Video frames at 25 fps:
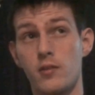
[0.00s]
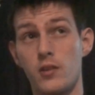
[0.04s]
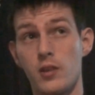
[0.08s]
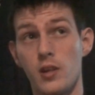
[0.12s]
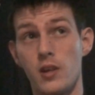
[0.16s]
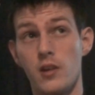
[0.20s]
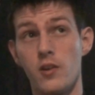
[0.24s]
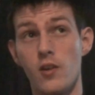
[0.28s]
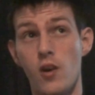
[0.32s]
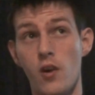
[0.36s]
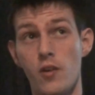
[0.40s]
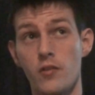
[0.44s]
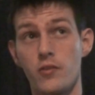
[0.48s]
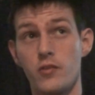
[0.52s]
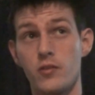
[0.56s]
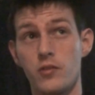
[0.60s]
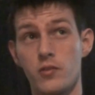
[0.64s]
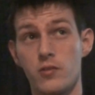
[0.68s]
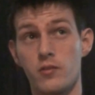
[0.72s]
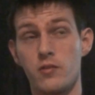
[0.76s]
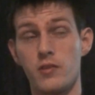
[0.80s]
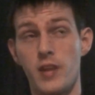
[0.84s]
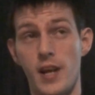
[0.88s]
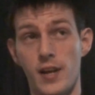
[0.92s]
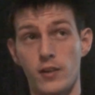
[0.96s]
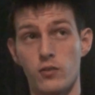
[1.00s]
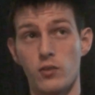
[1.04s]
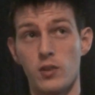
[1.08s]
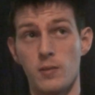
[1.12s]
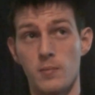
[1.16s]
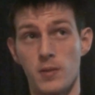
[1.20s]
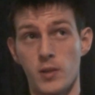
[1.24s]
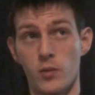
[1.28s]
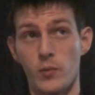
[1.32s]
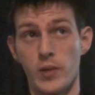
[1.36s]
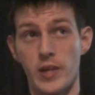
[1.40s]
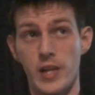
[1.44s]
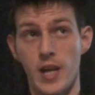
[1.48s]
not next week but
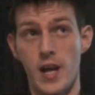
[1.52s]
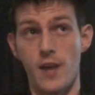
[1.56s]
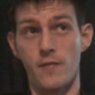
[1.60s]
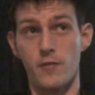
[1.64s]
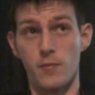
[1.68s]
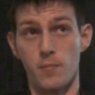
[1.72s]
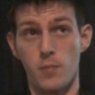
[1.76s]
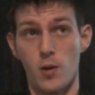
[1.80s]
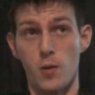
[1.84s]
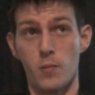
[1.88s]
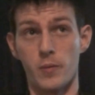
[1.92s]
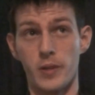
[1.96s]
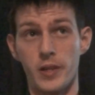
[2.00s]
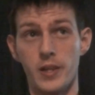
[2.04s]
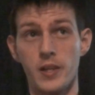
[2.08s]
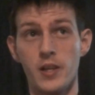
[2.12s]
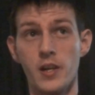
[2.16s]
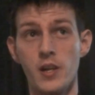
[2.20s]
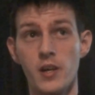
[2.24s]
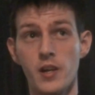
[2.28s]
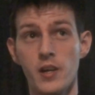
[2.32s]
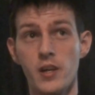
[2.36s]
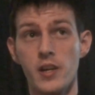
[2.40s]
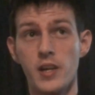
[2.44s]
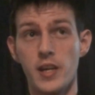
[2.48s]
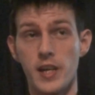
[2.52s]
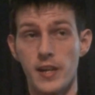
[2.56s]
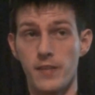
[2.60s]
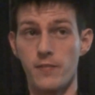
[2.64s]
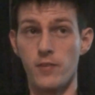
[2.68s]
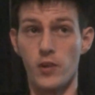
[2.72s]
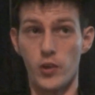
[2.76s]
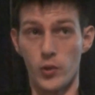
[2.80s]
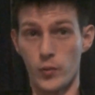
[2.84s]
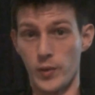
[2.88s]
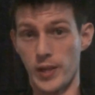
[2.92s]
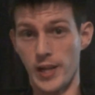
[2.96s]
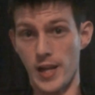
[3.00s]
the week after probably, if not
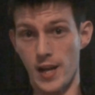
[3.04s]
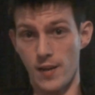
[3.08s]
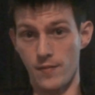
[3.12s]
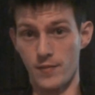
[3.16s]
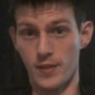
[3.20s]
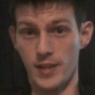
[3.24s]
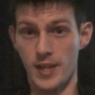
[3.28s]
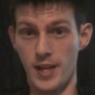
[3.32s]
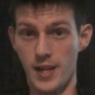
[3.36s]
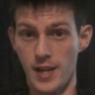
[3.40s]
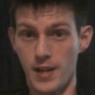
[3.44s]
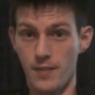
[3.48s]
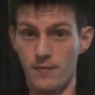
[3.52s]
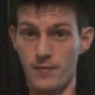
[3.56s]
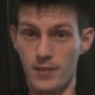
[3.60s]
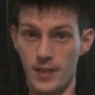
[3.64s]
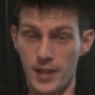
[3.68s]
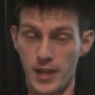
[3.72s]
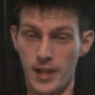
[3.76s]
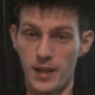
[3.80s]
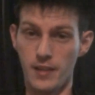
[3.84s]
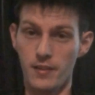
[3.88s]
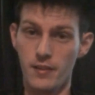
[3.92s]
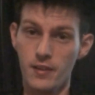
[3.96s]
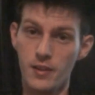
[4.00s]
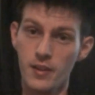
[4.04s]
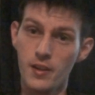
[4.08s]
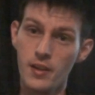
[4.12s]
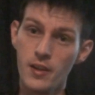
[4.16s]
the week after that, I forget,